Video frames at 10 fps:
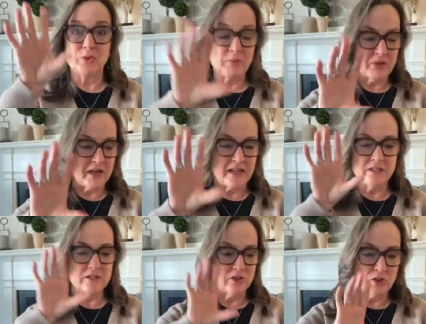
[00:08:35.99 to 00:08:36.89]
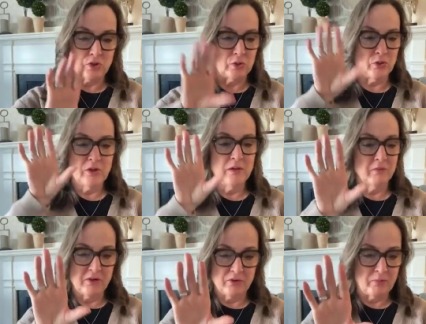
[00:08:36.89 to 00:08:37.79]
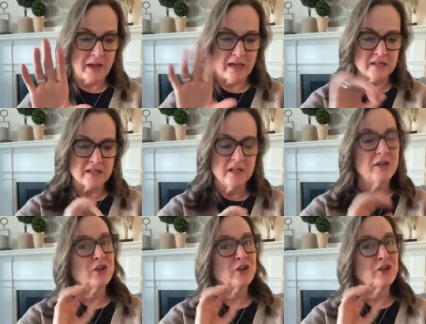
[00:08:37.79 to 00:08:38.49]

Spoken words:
replaced, new is best.